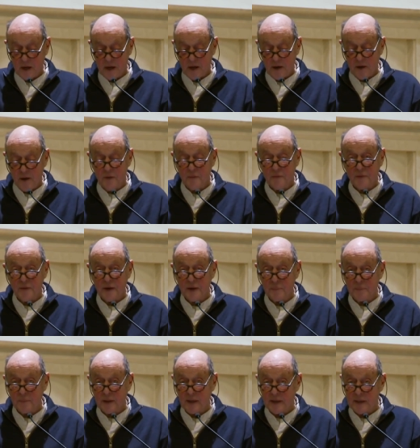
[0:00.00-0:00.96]
No
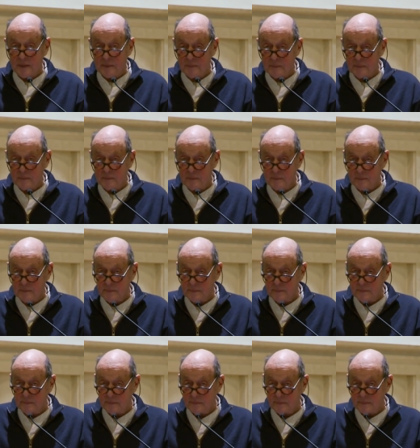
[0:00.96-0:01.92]
floodplain,
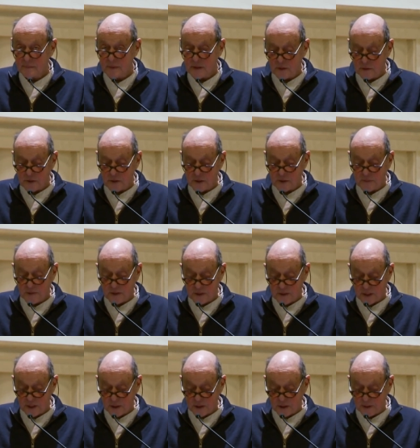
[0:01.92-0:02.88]
no
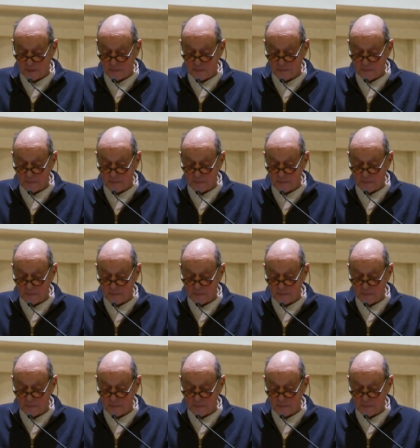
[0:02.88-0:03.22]
civilization.